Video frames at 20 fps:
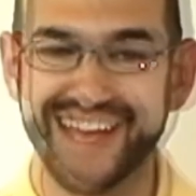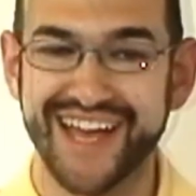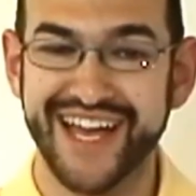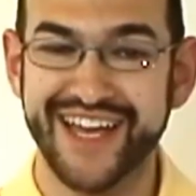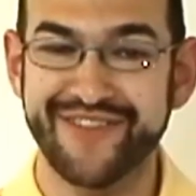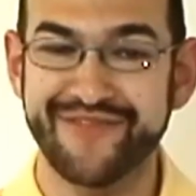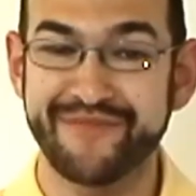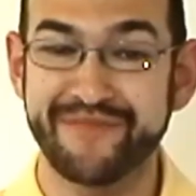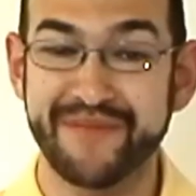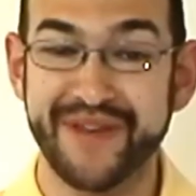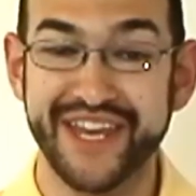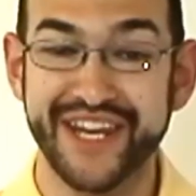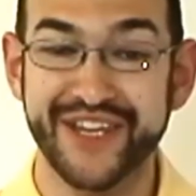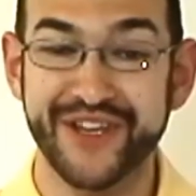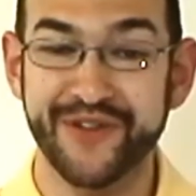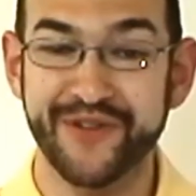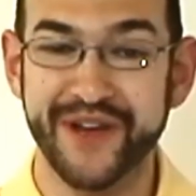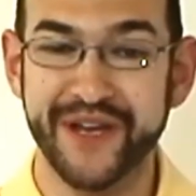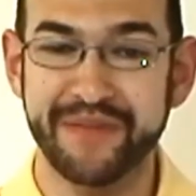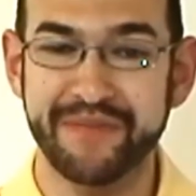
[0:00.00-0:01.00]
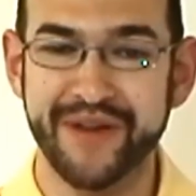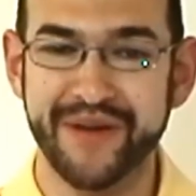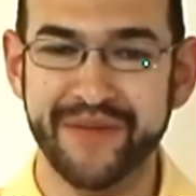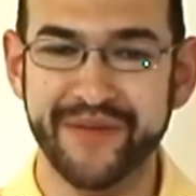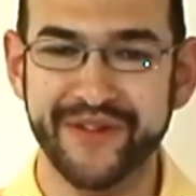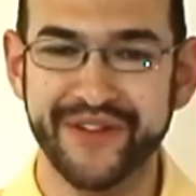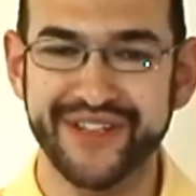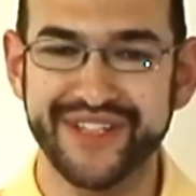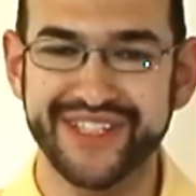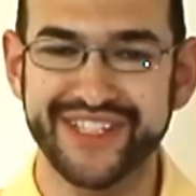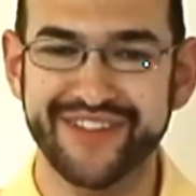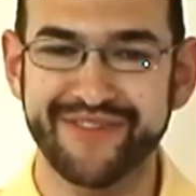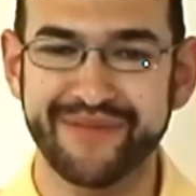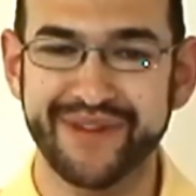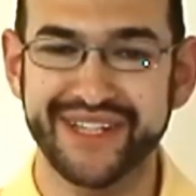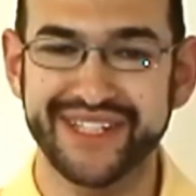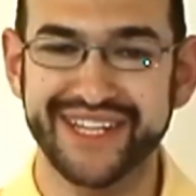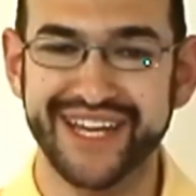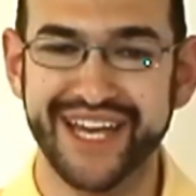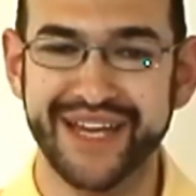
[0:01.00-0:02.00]
I have many great memories of
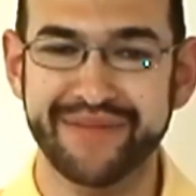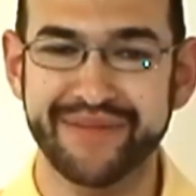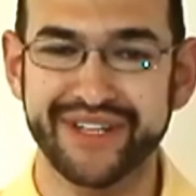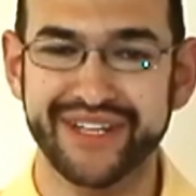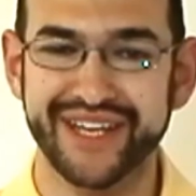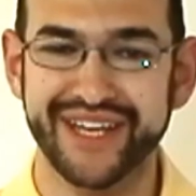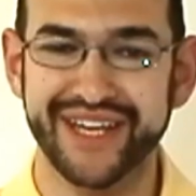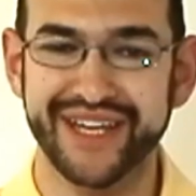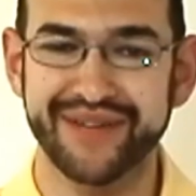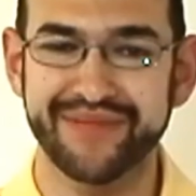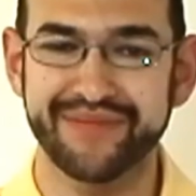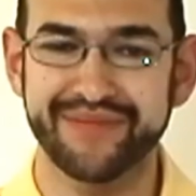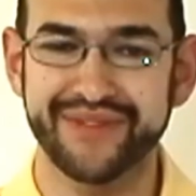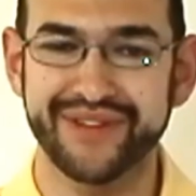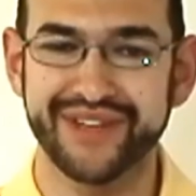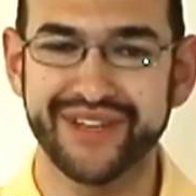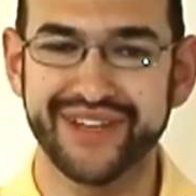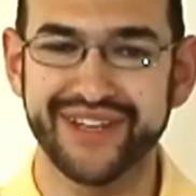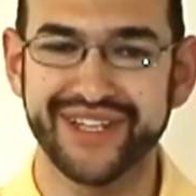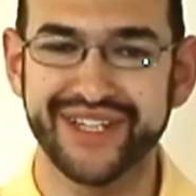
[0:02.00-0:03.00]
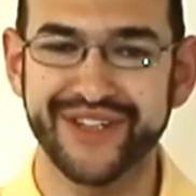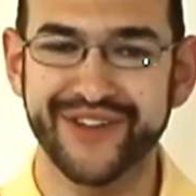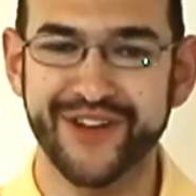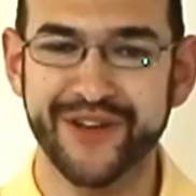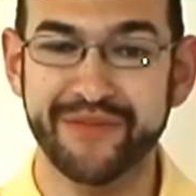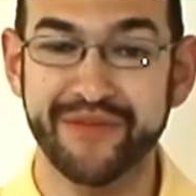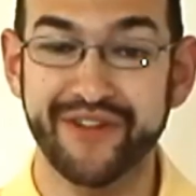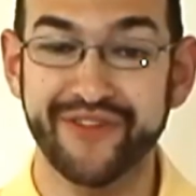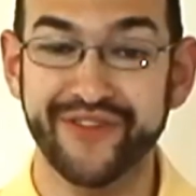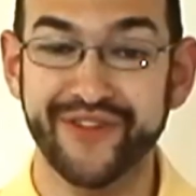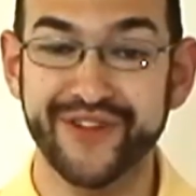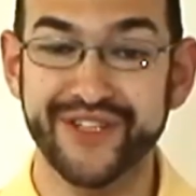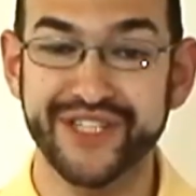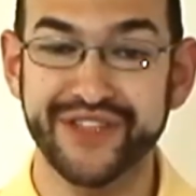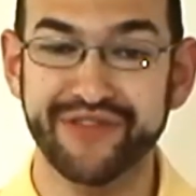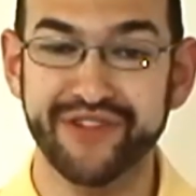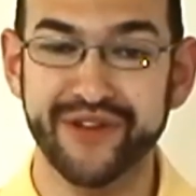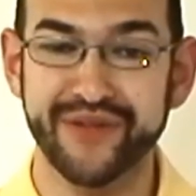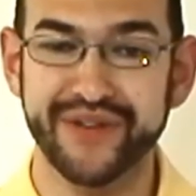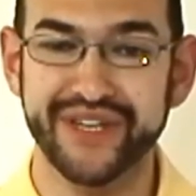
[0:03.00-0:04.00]
my time at camp. During my first
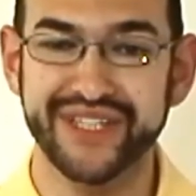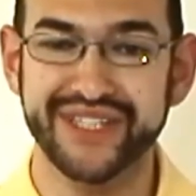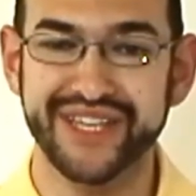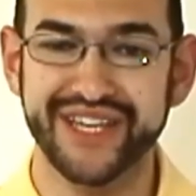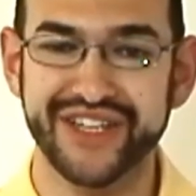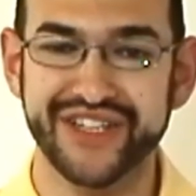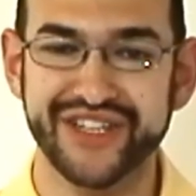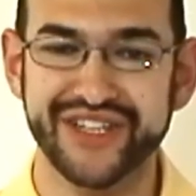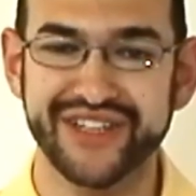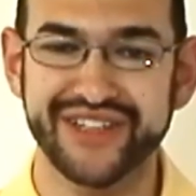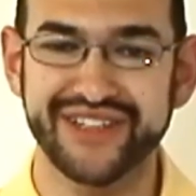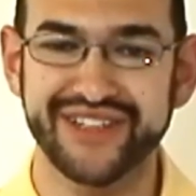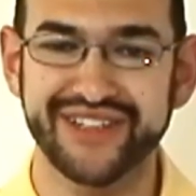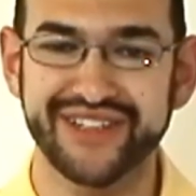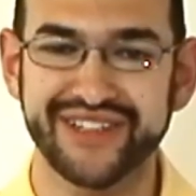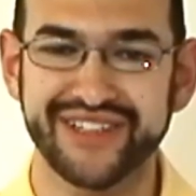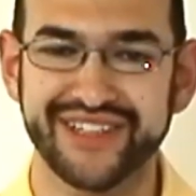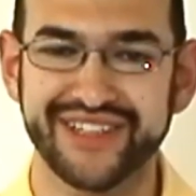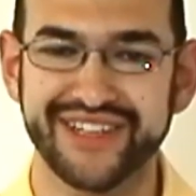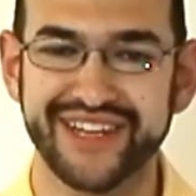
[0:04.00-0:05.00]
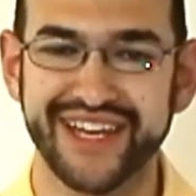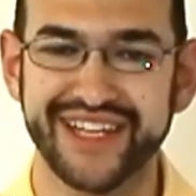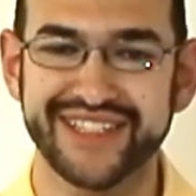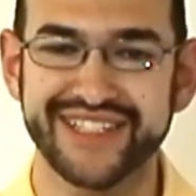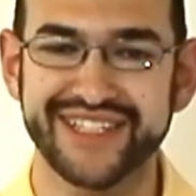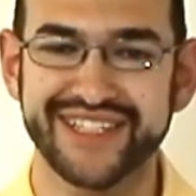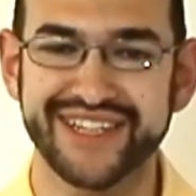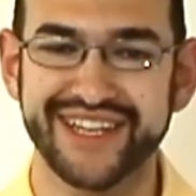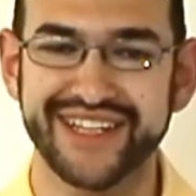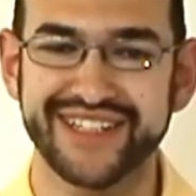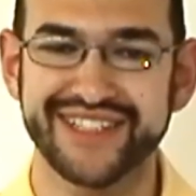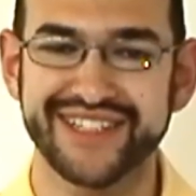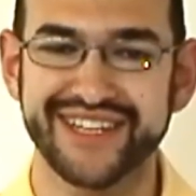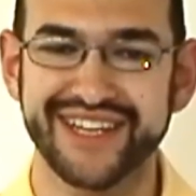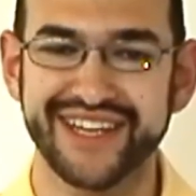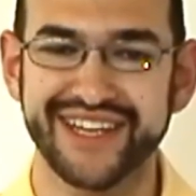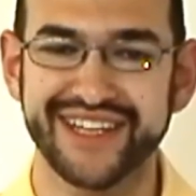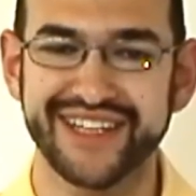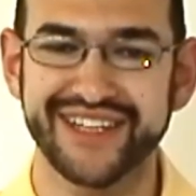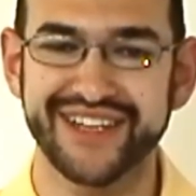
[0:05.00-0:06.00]
three-week session, in
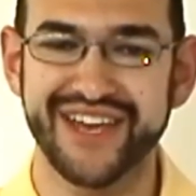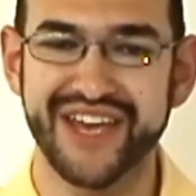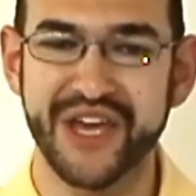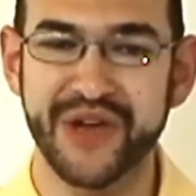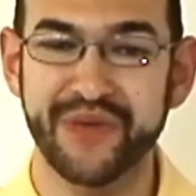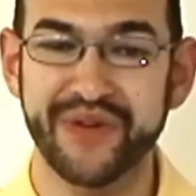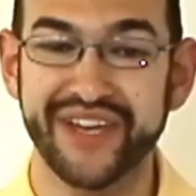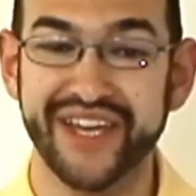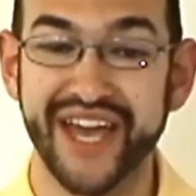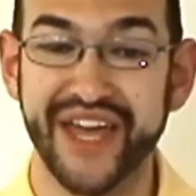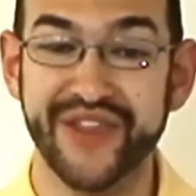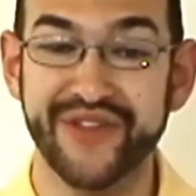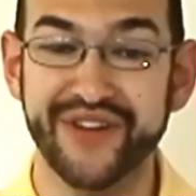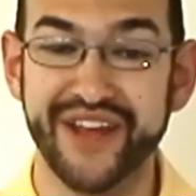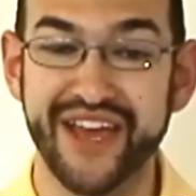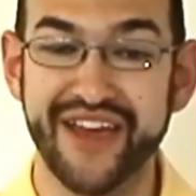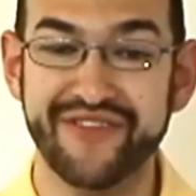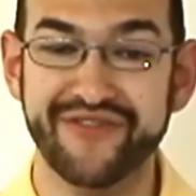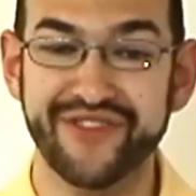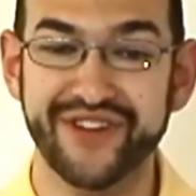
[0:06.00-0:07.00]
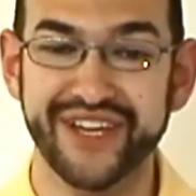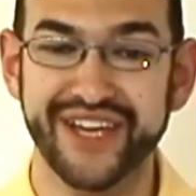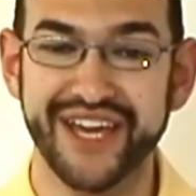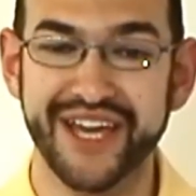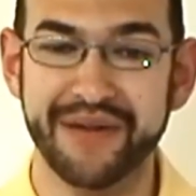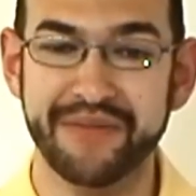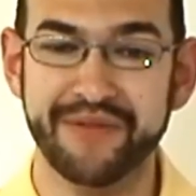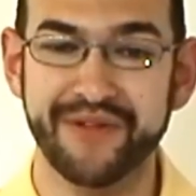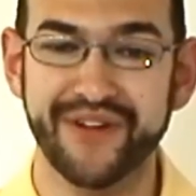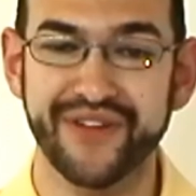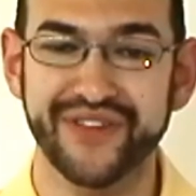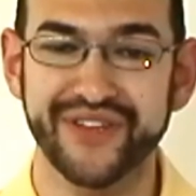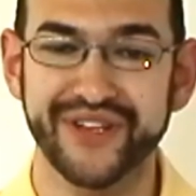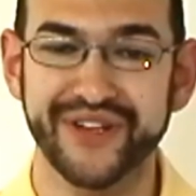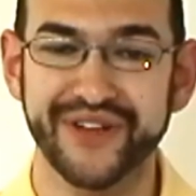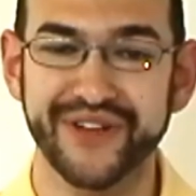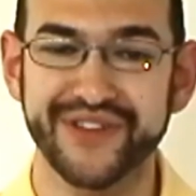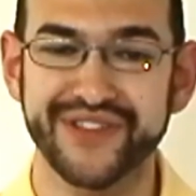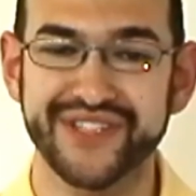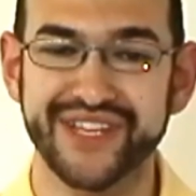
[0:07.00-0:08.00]
1999, we gathered every camper on the
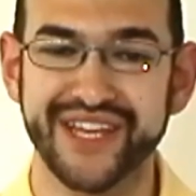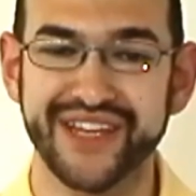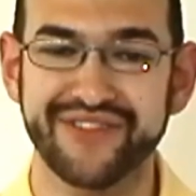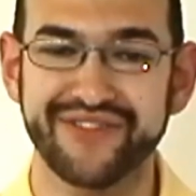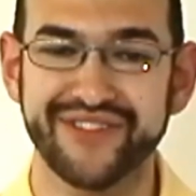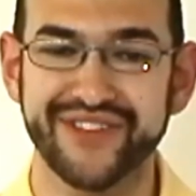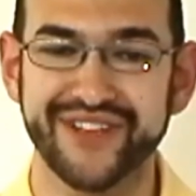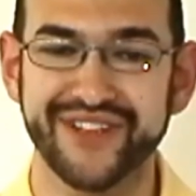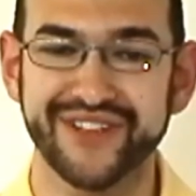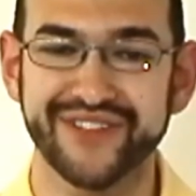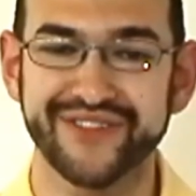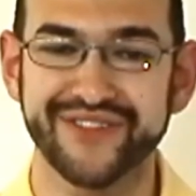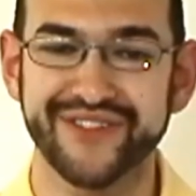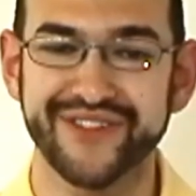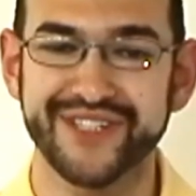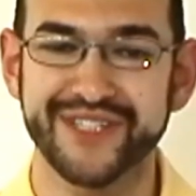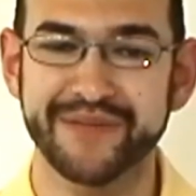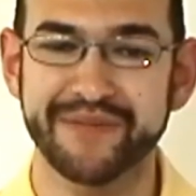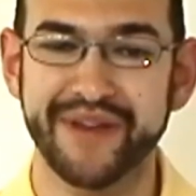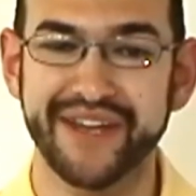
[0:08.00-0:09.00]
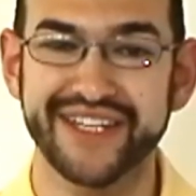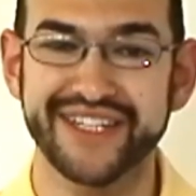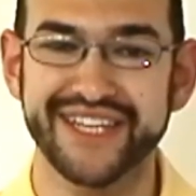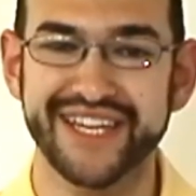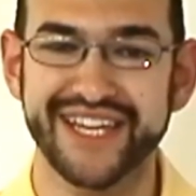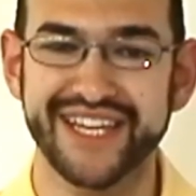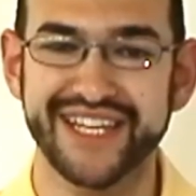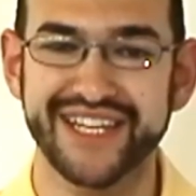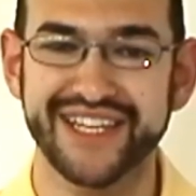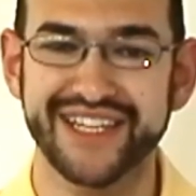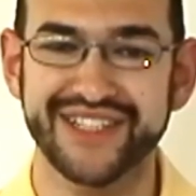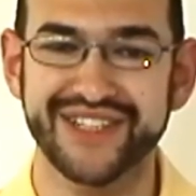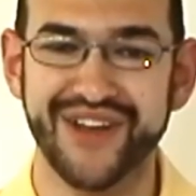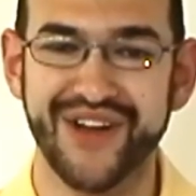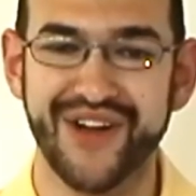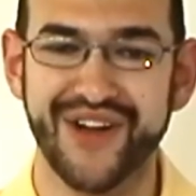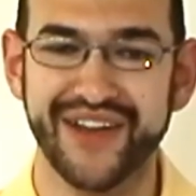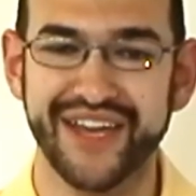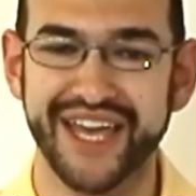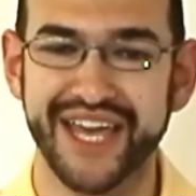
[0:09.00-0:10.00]
girls' side field for a spontaneous
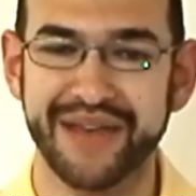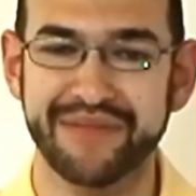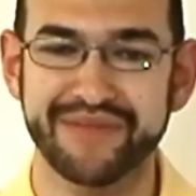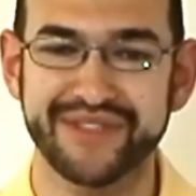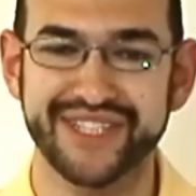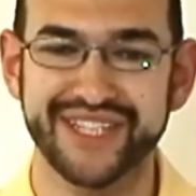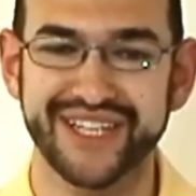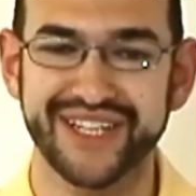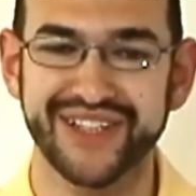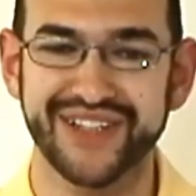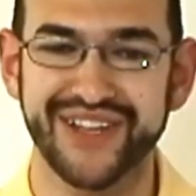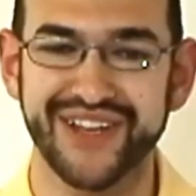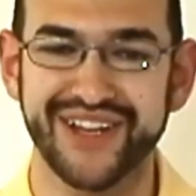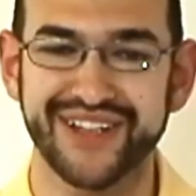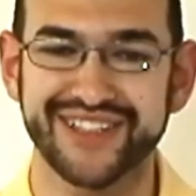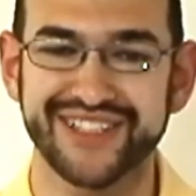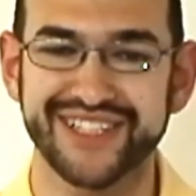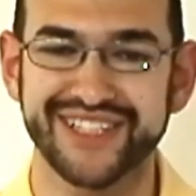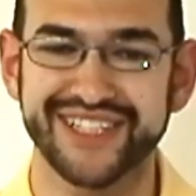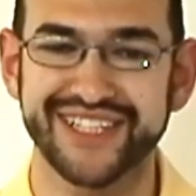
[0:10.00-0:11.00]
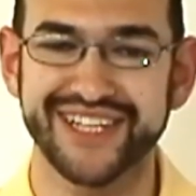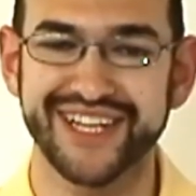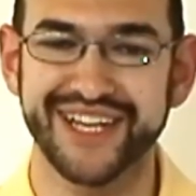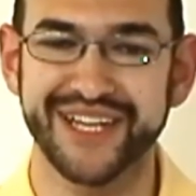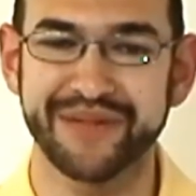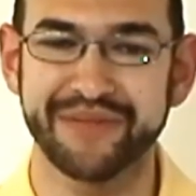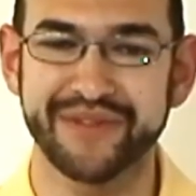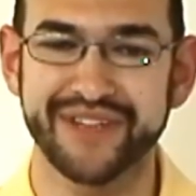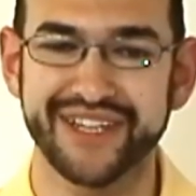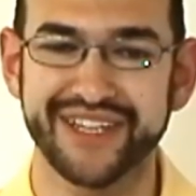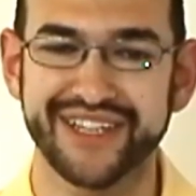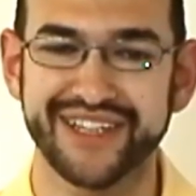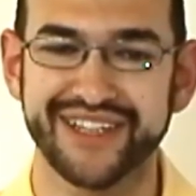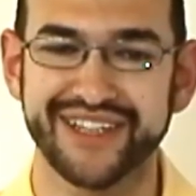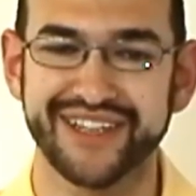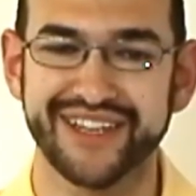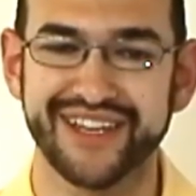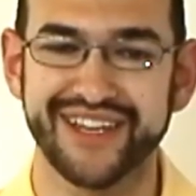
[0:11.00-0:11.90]
all-camp sing-along to Lean On Me.